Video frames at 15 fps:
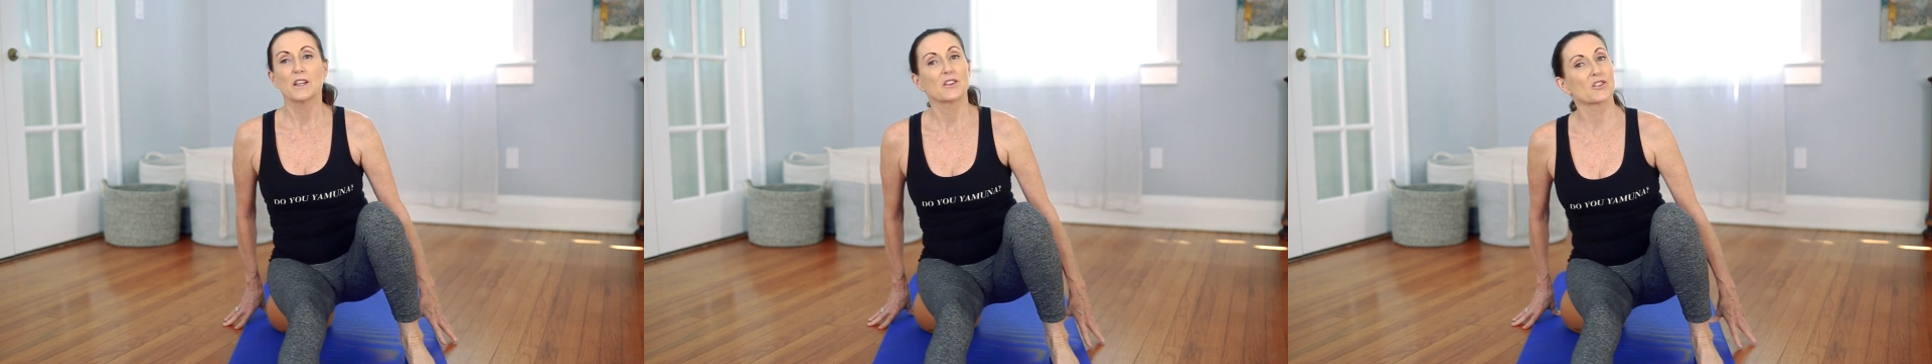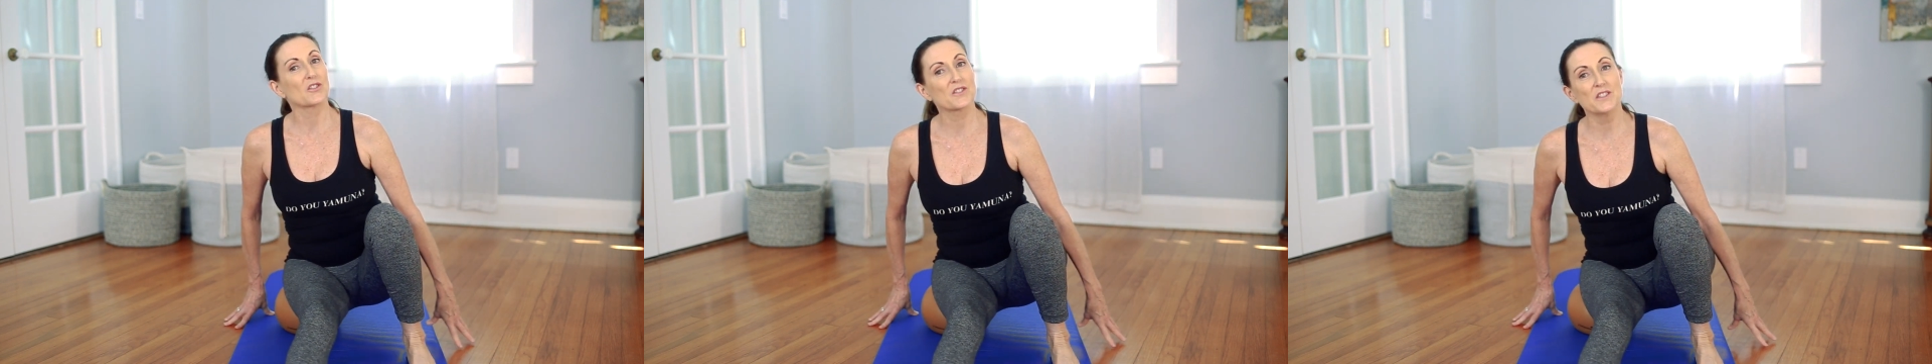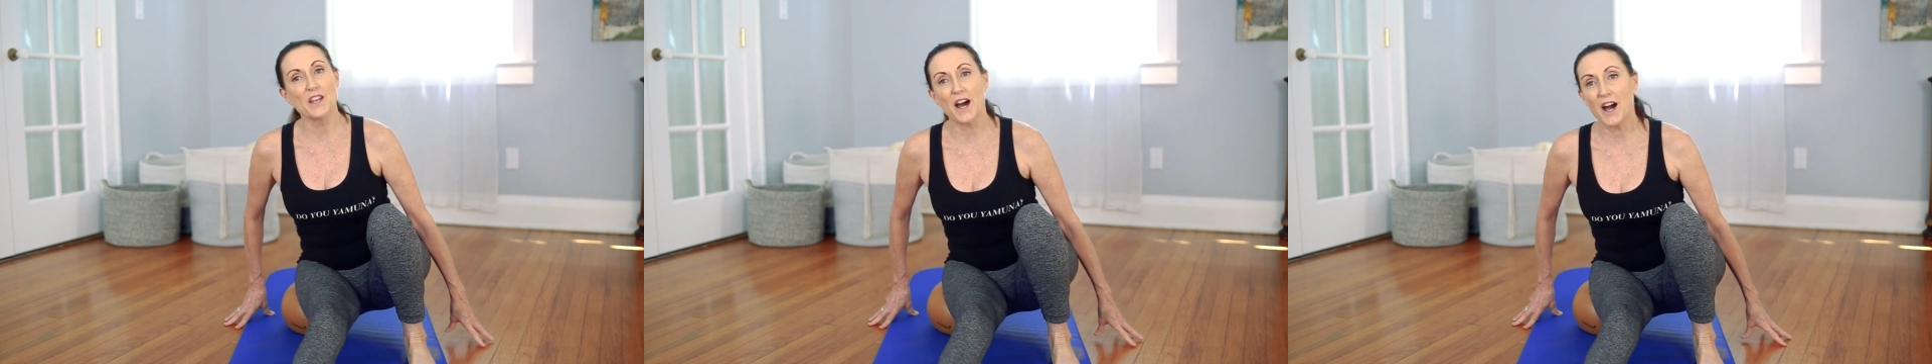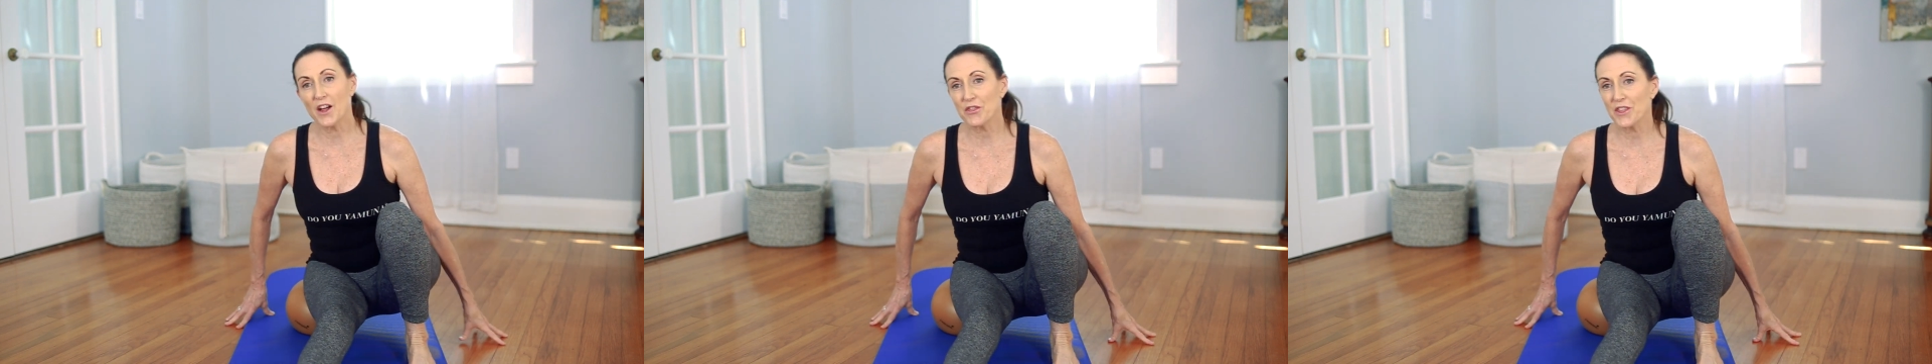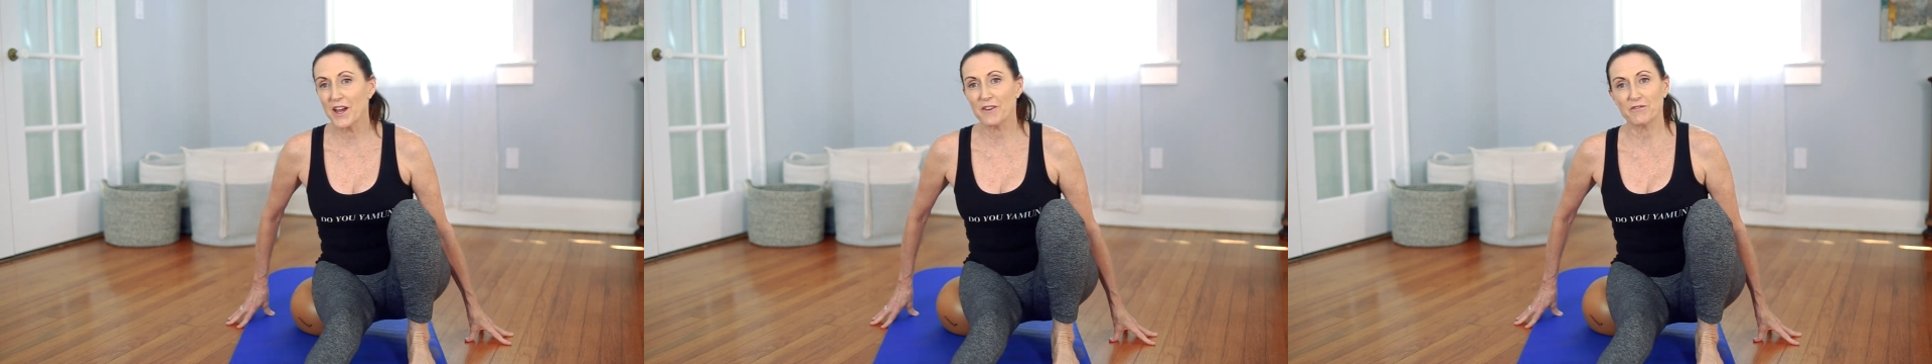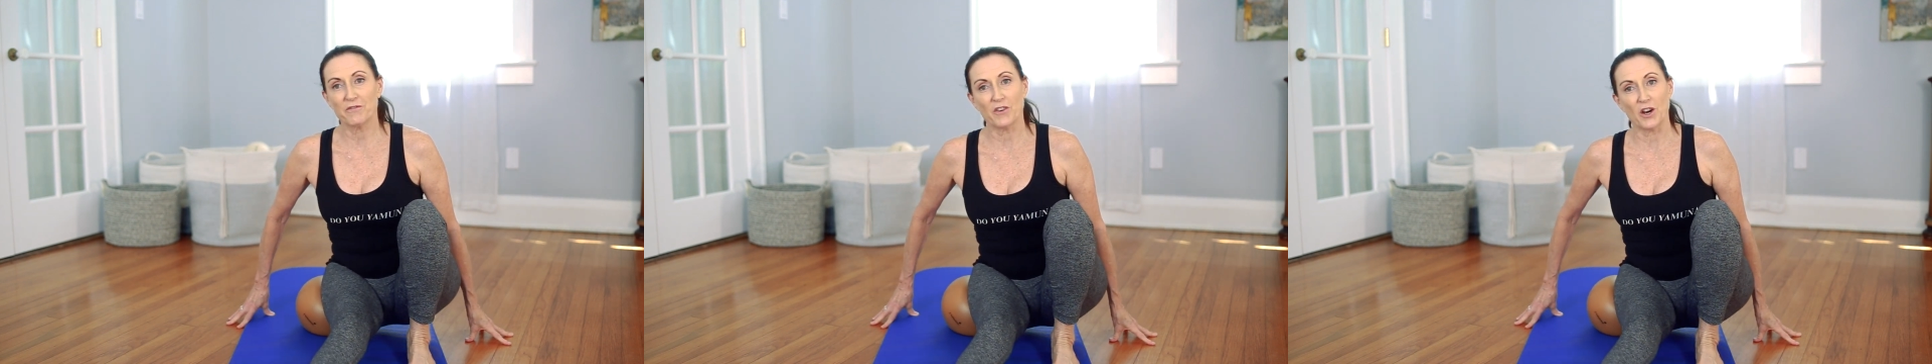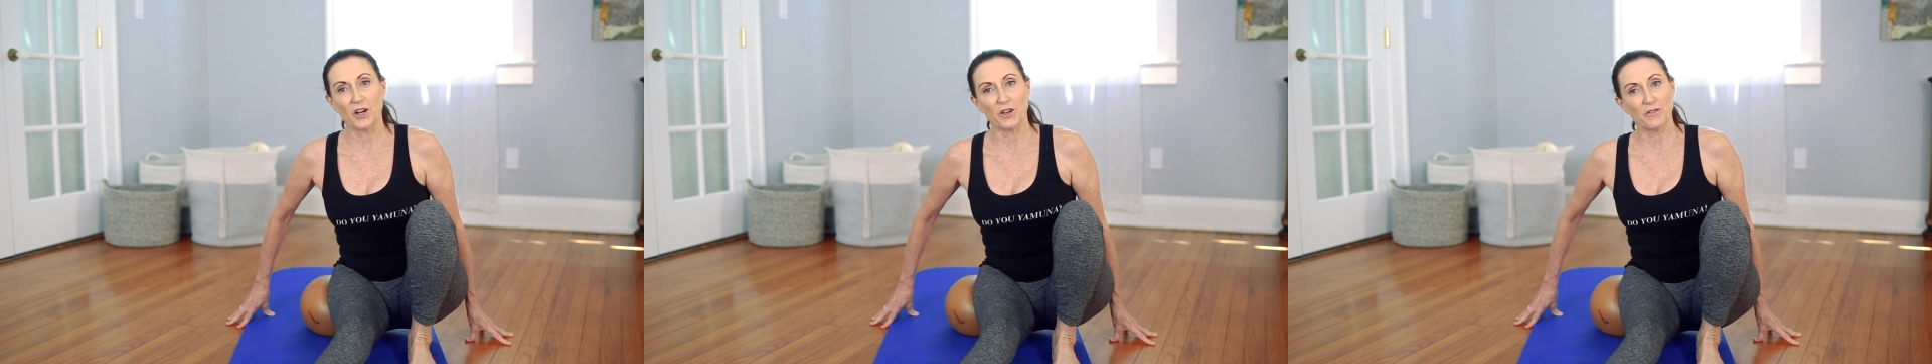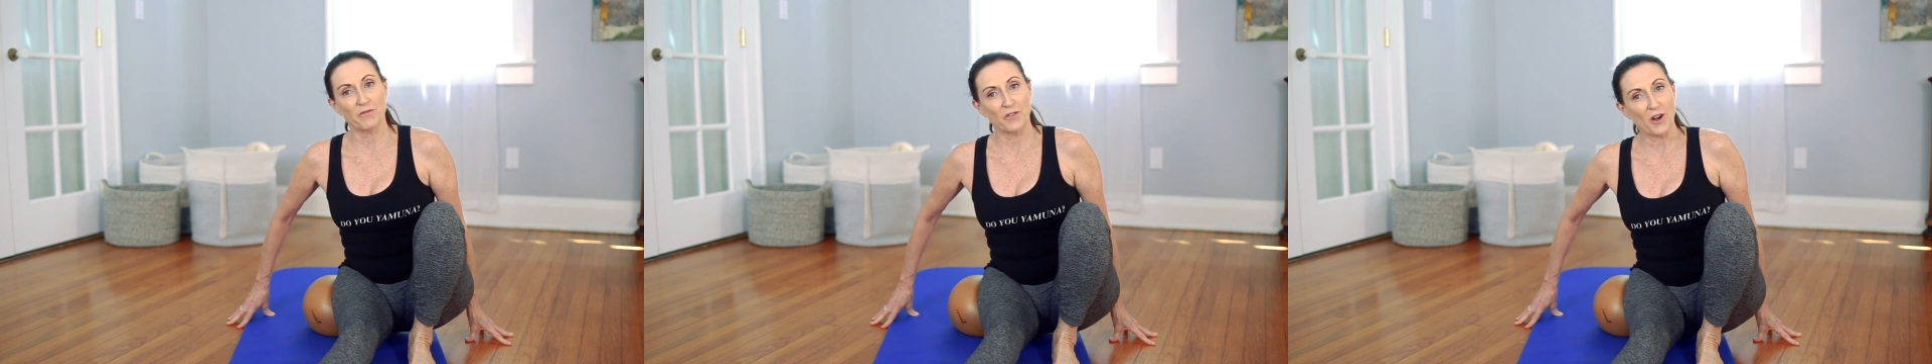There's not that
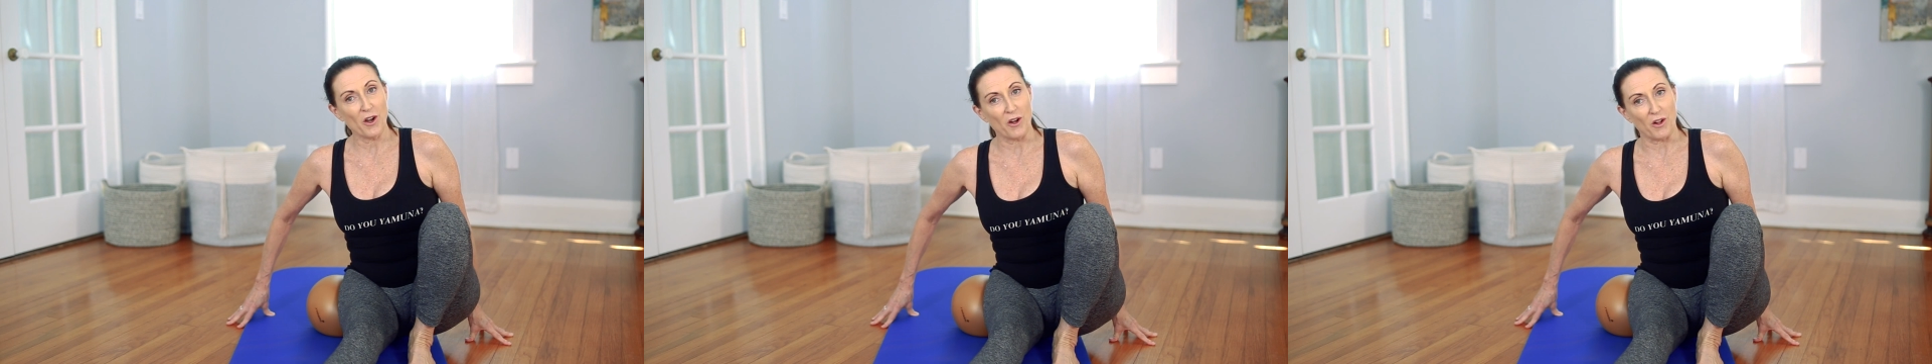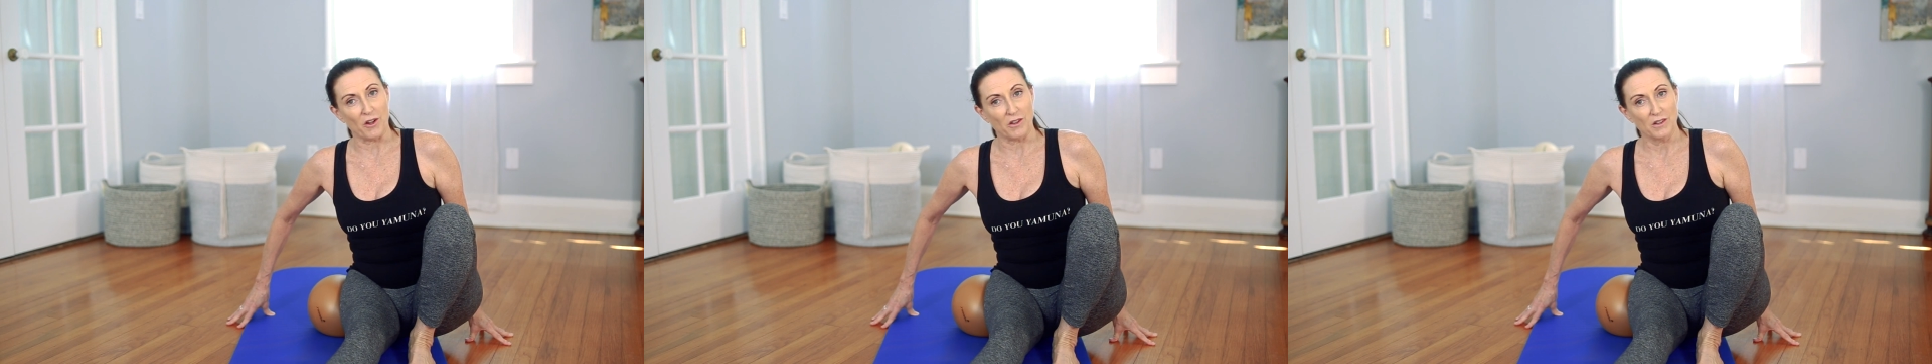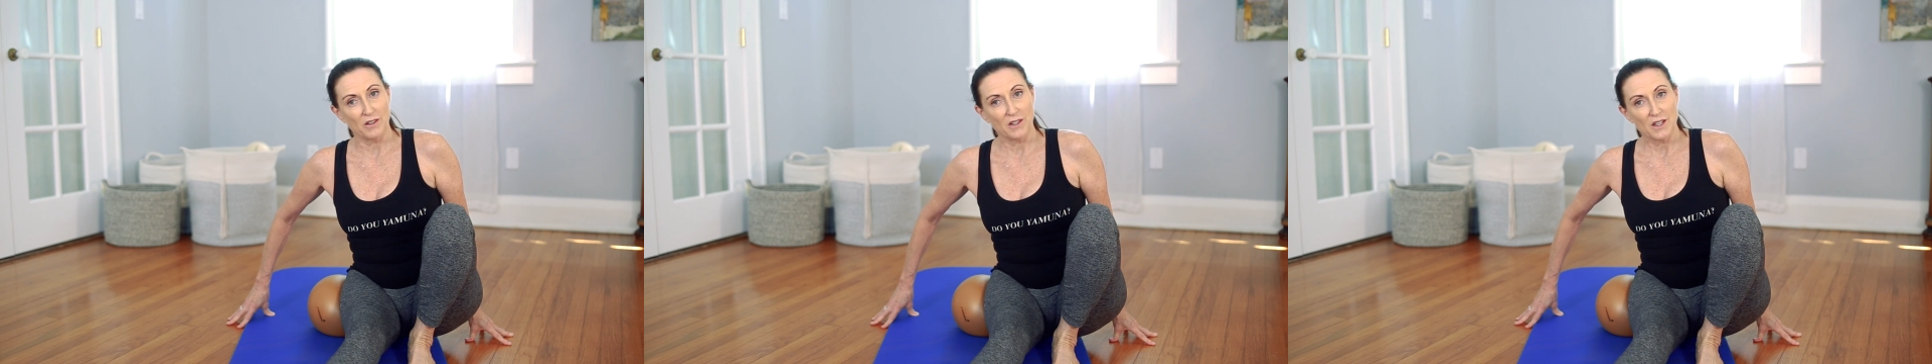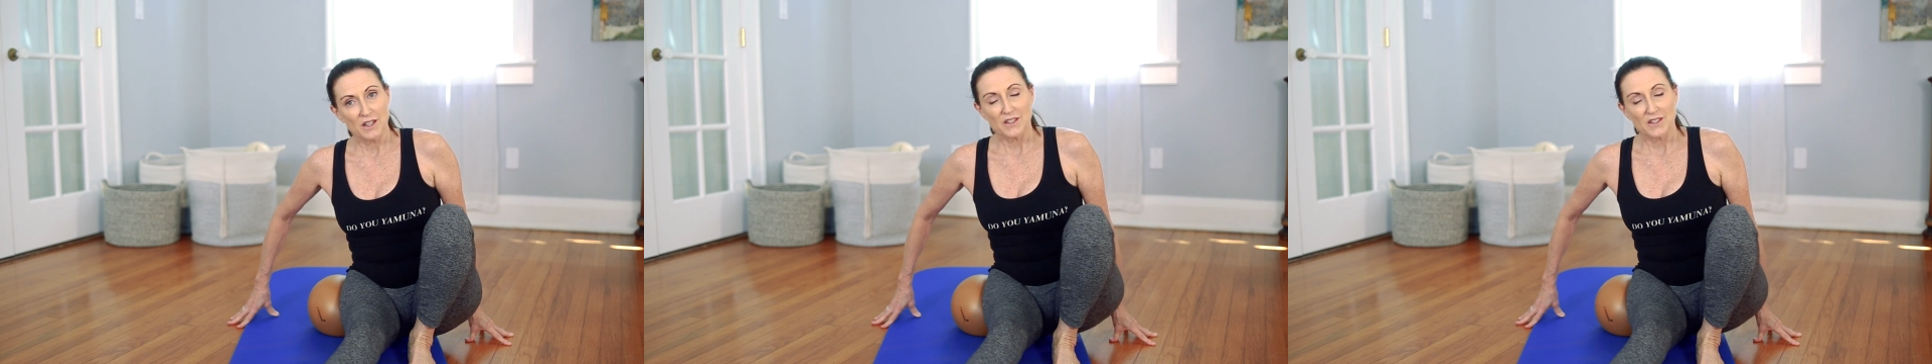far to fall.